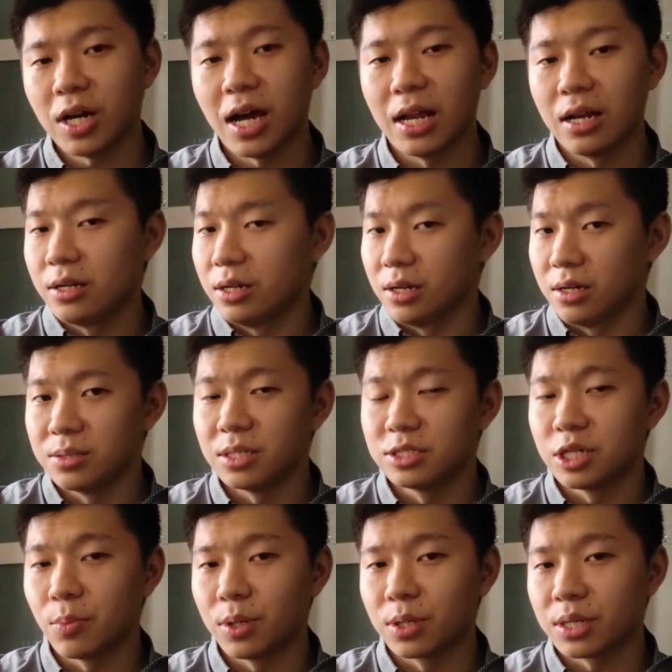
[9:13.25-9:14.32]
I love the
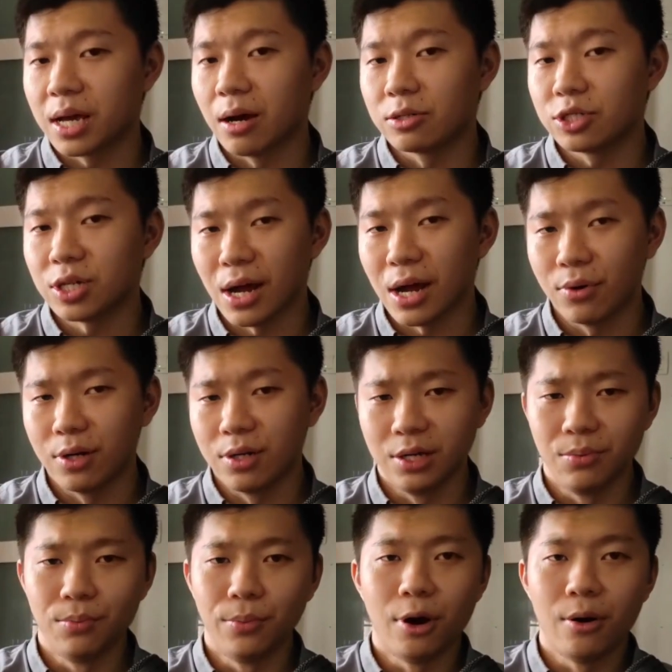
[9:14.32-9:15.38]
Japanese culture. I want to
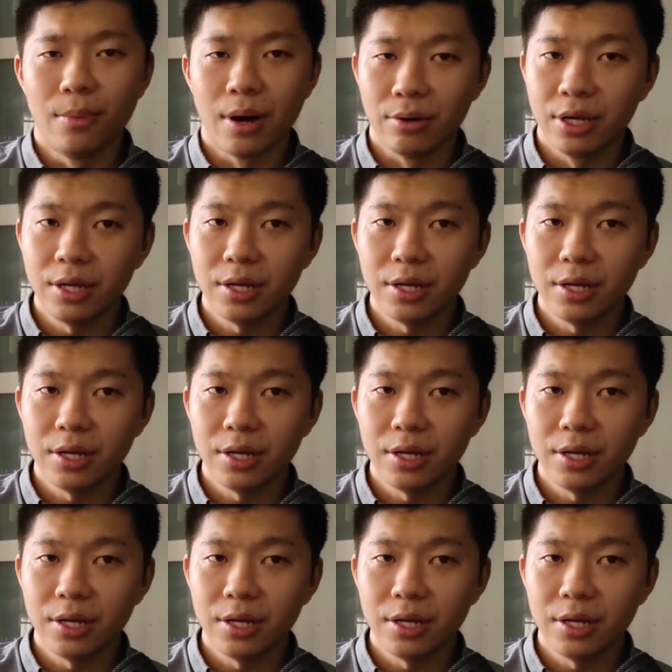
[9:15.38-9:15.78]
learn more about it.